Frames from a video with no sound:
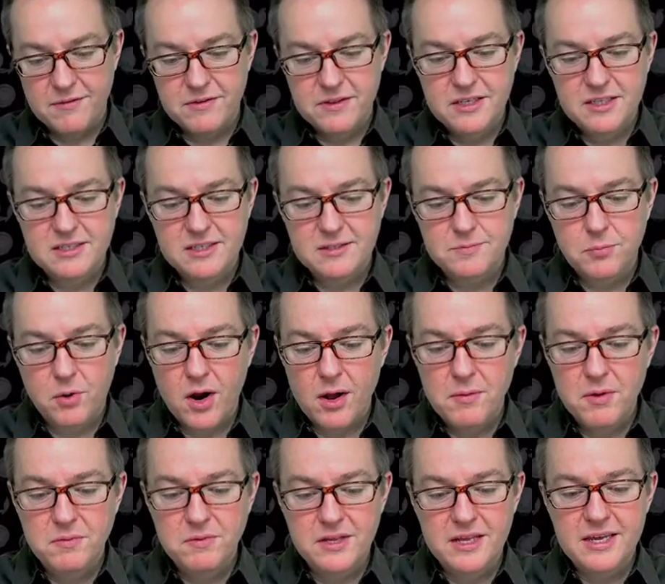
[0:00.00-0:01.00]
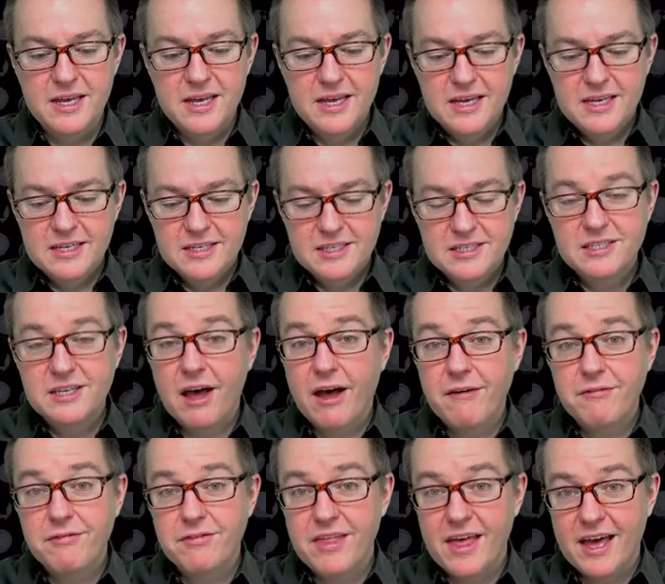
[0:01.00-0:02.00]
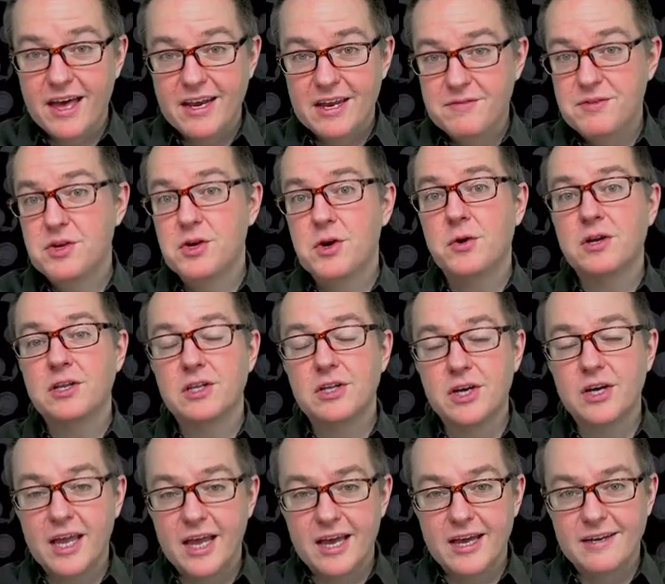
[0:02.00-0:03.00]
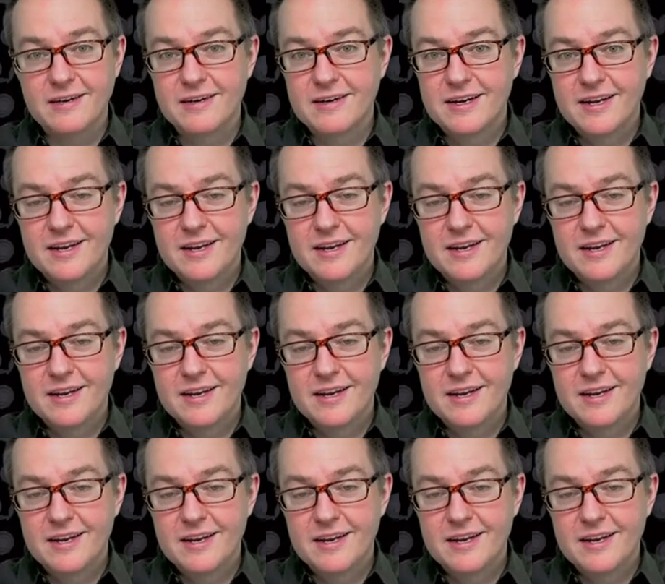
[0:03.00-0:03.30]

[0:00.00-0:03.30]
And this is probably stuff that if you go and look at